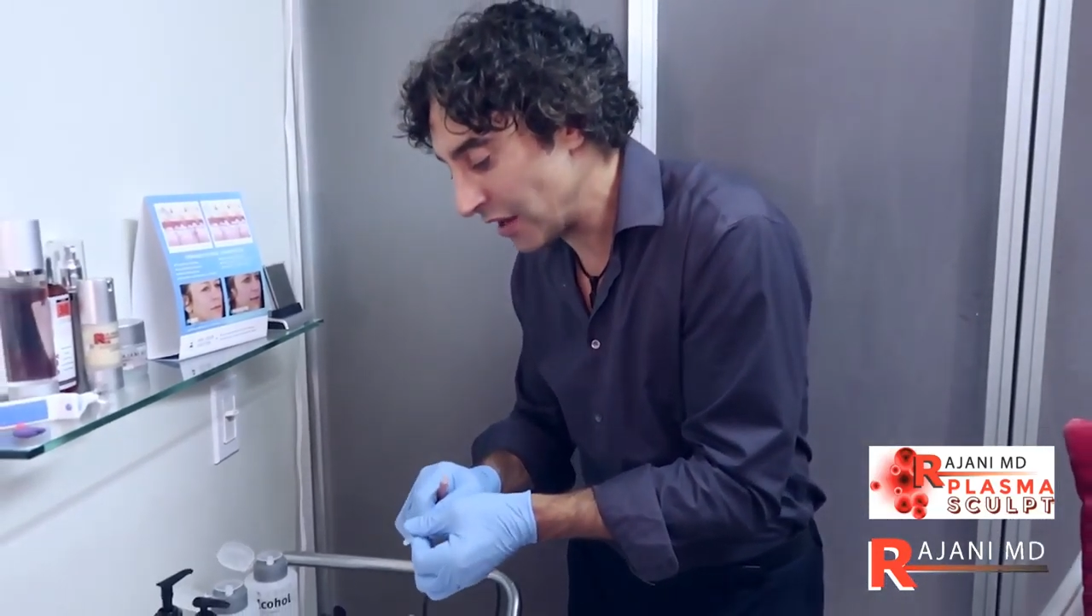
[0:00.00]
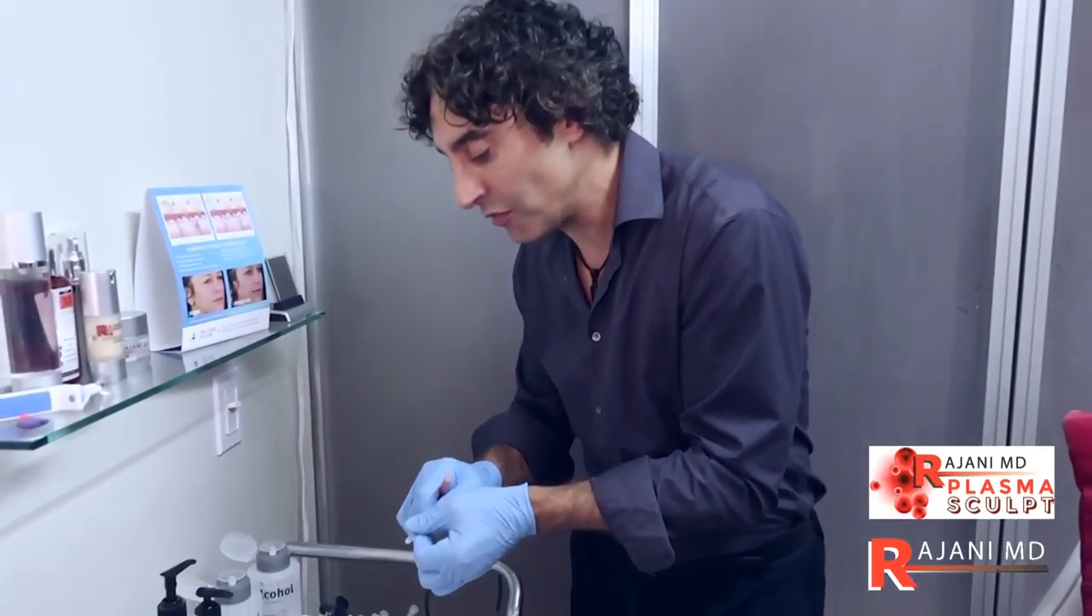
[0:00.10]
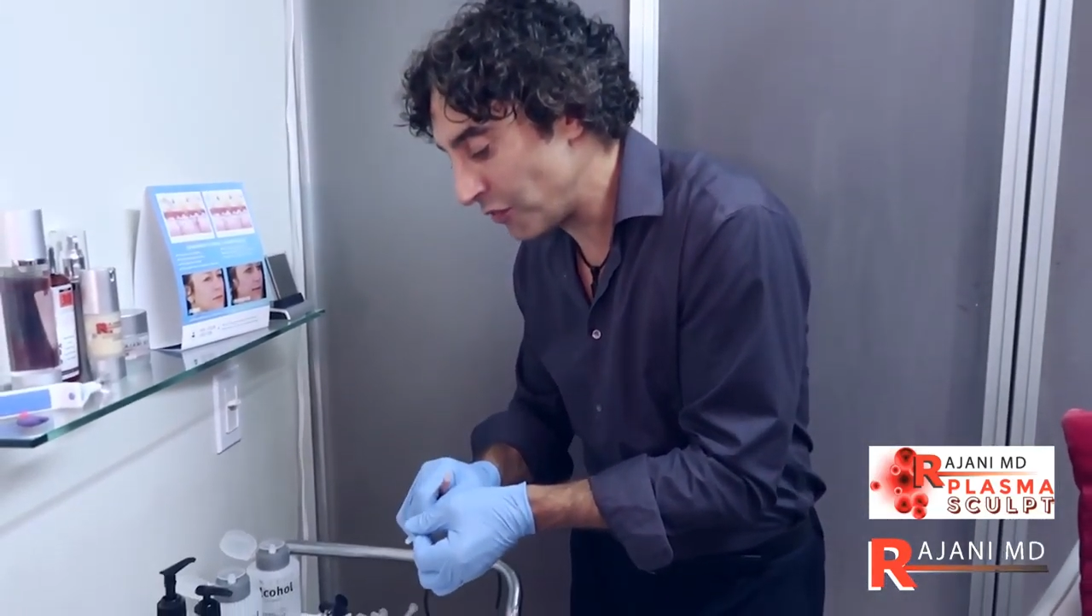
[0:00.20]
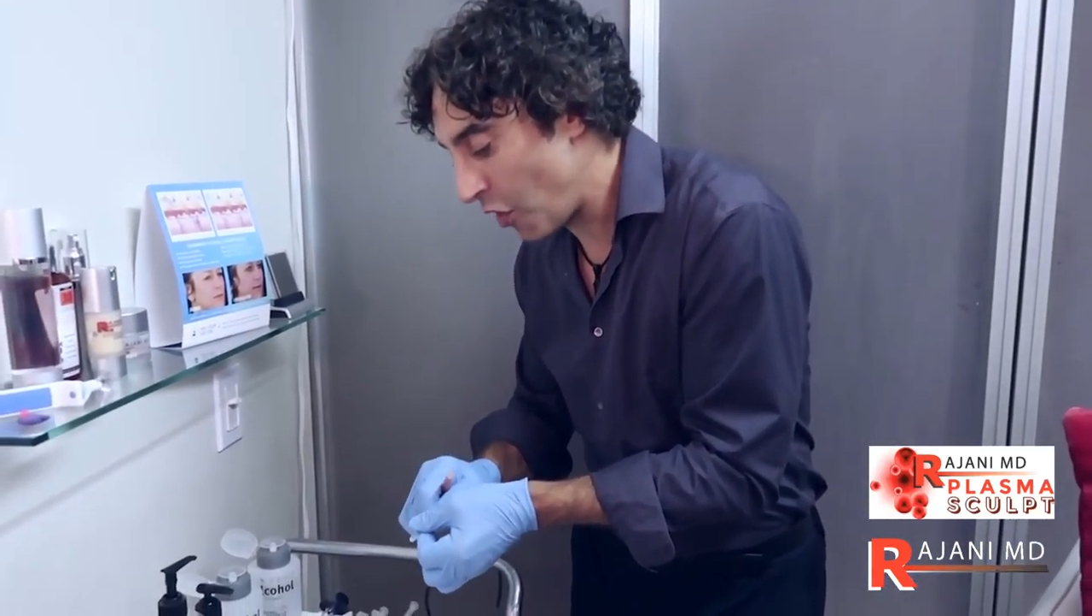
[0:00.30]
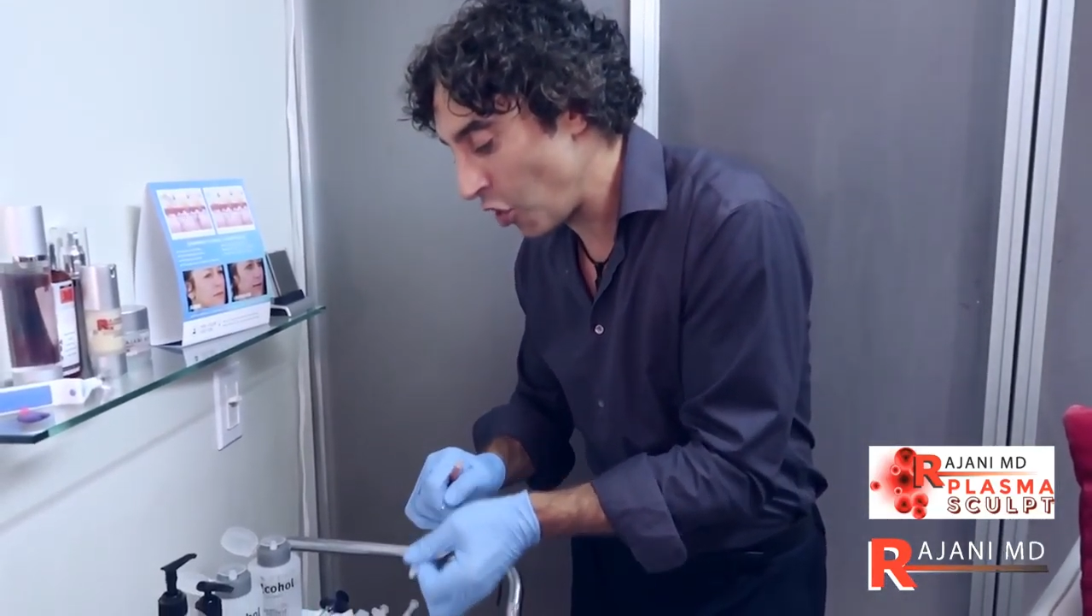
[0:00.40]

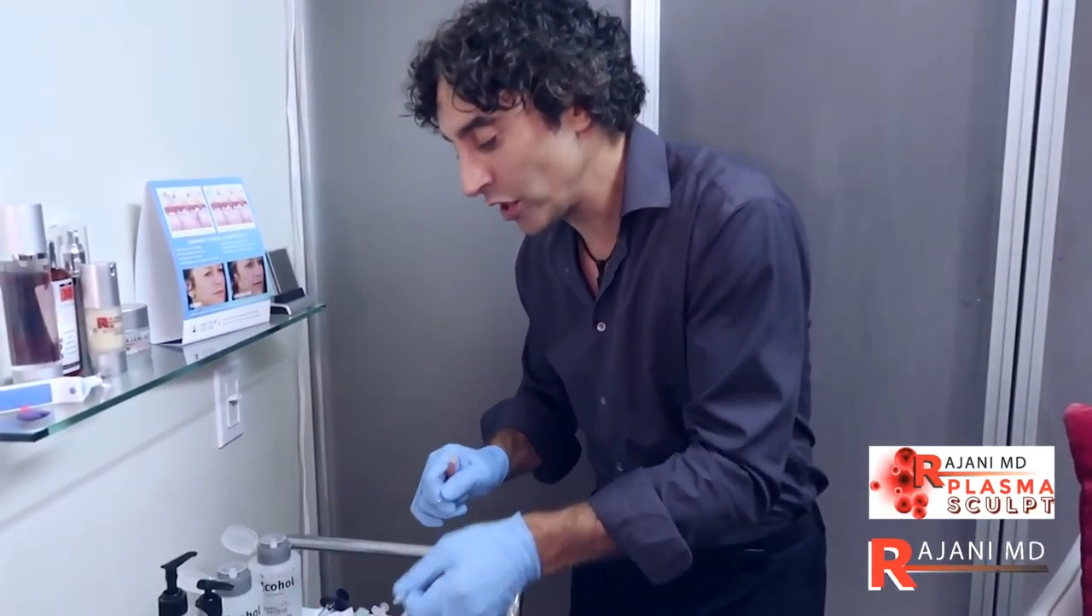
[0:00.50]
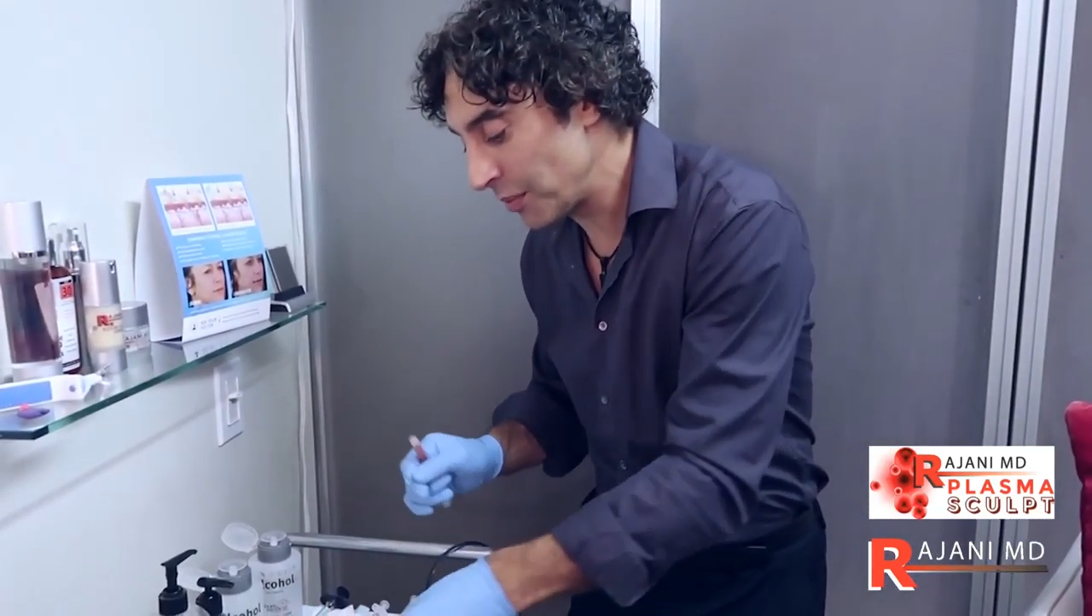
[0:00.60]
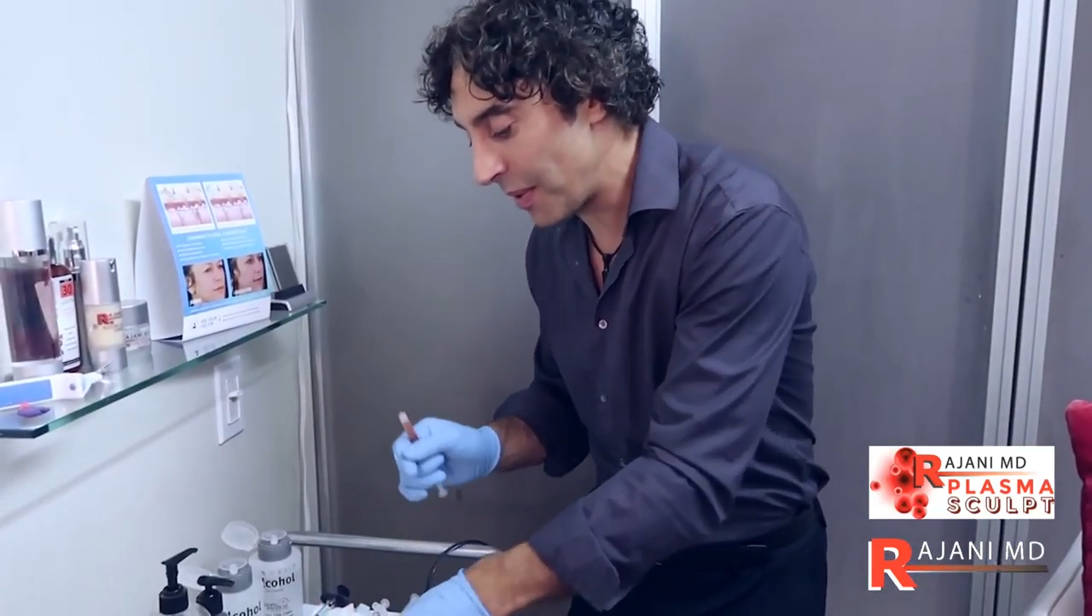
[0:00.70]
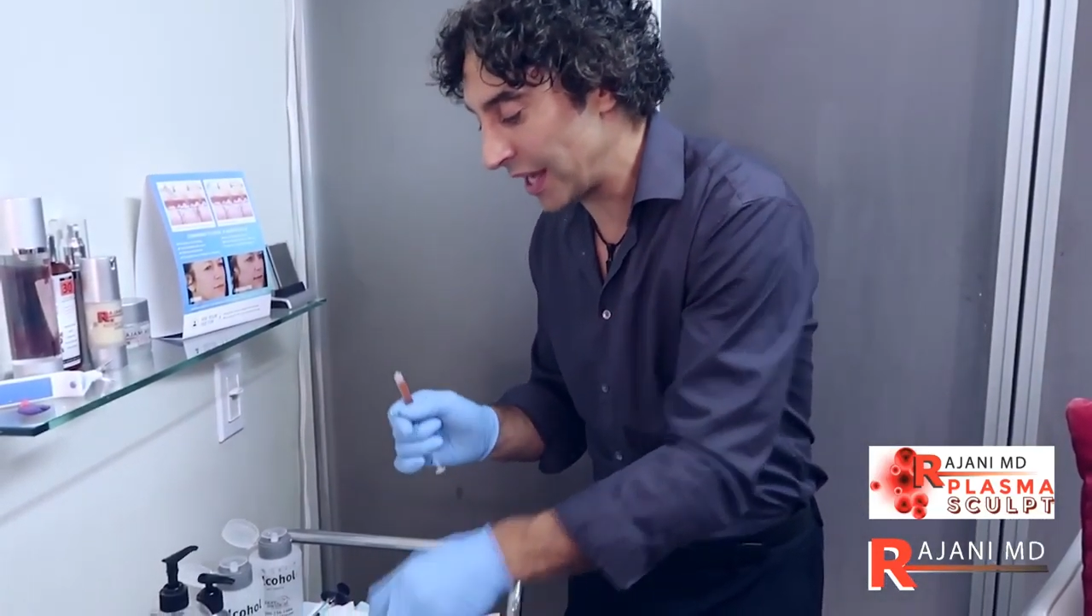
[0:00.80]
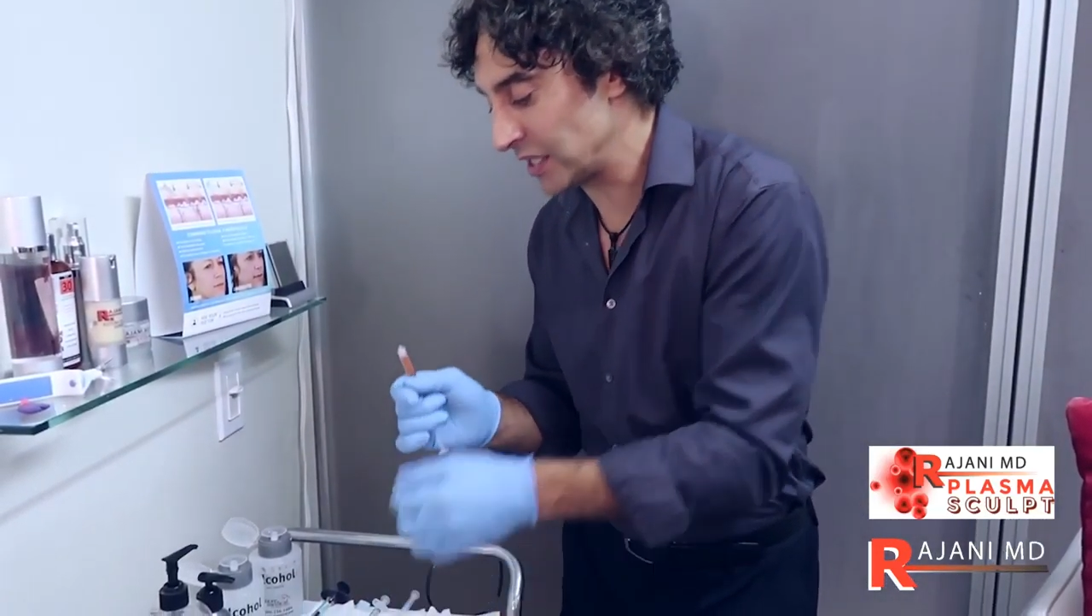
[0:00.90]

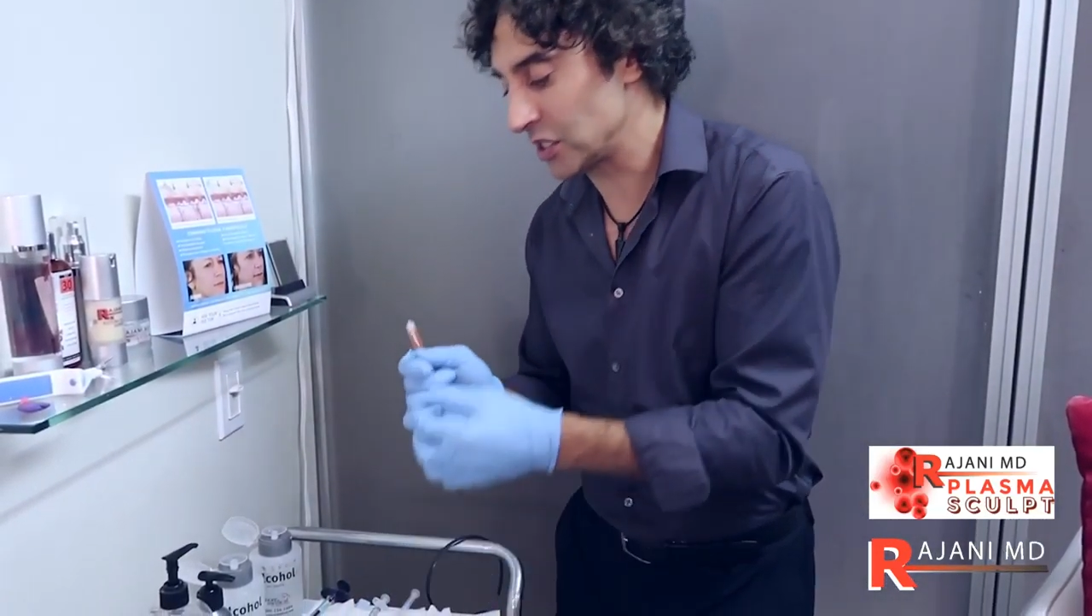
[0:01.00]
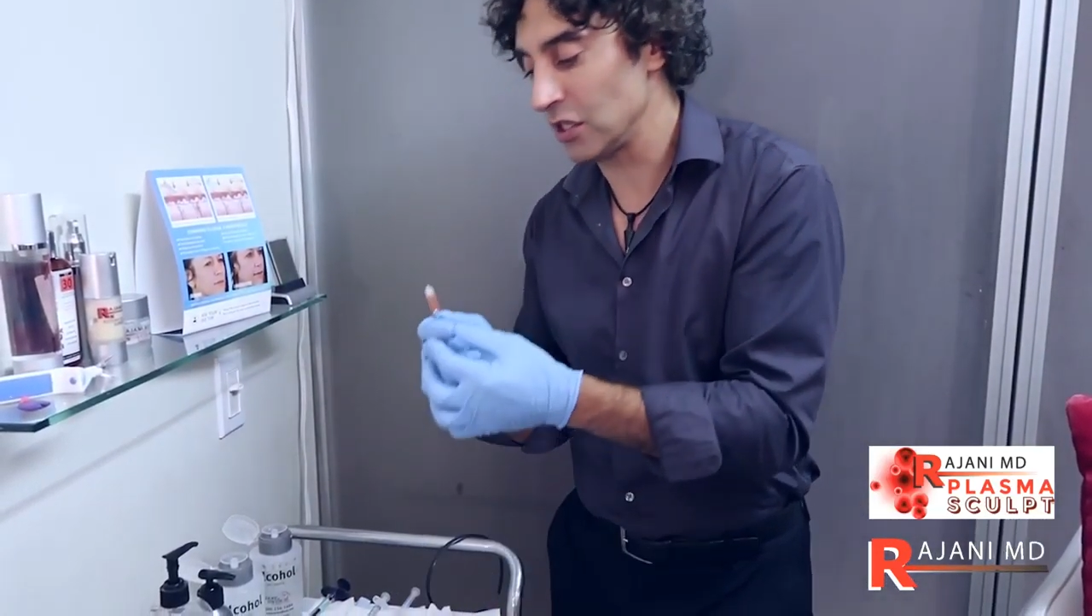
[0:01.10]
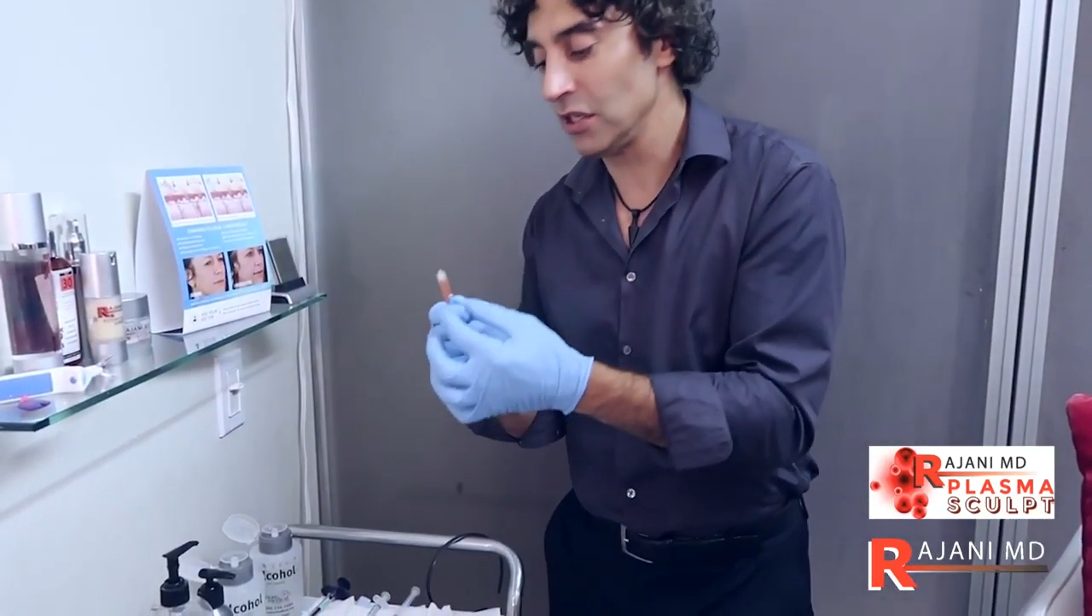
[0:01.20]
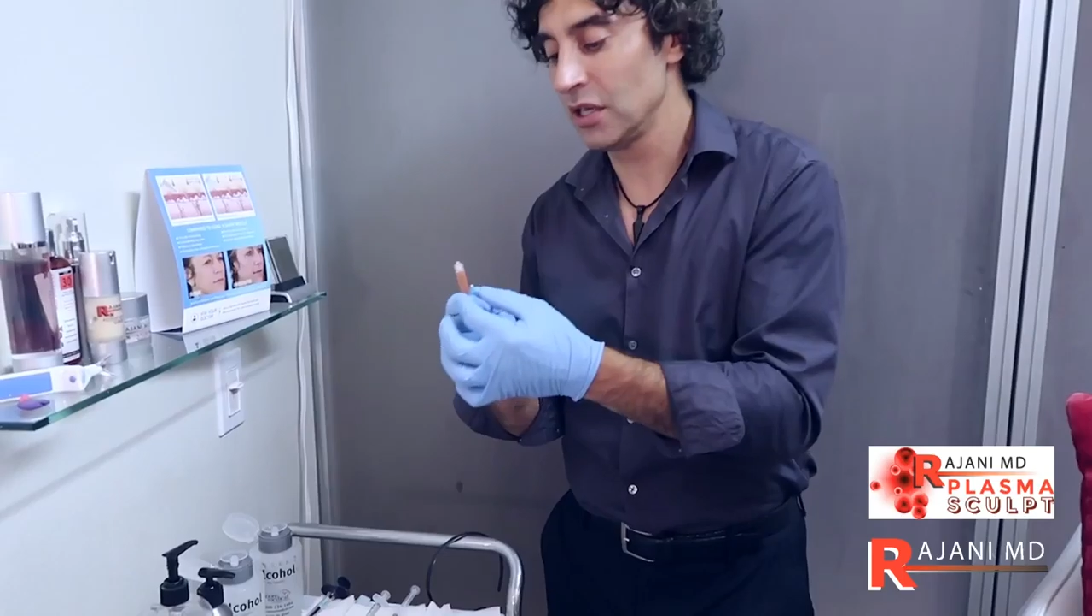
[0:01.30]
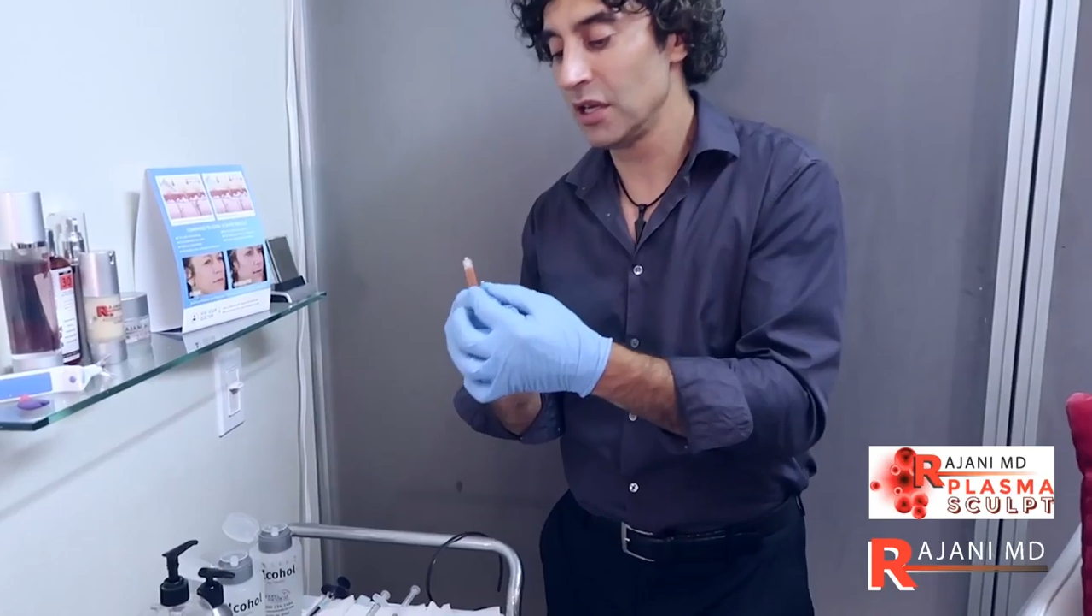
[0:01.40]

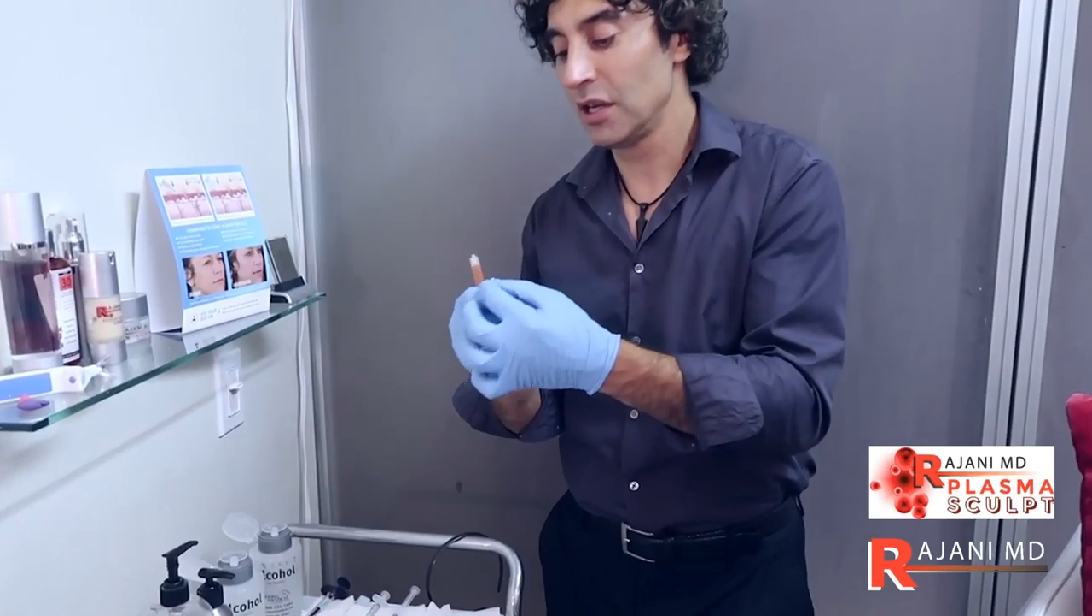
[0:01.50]
volumizer,